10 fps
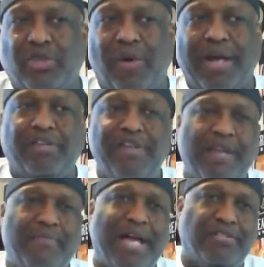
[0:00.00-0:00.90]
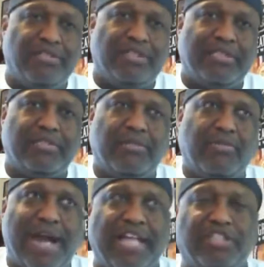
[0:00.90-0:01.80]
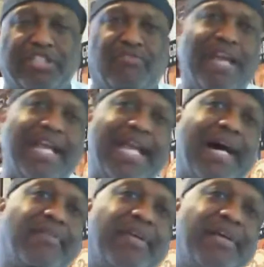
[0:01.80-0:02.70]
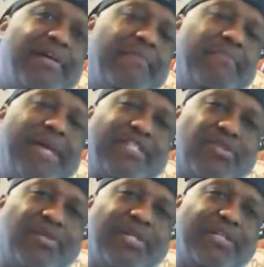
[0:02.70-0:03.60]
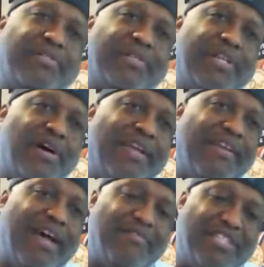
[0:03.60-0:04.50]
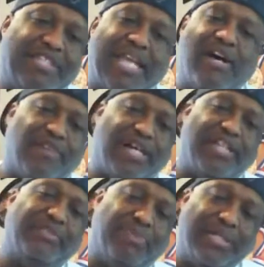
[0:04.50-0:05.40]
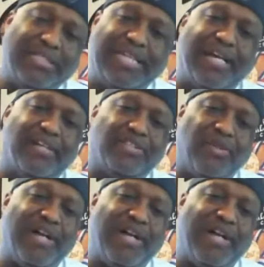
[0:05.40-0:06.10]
So I created my own system where I actually rate out based on, you know, I have a scale of 100-point scale. So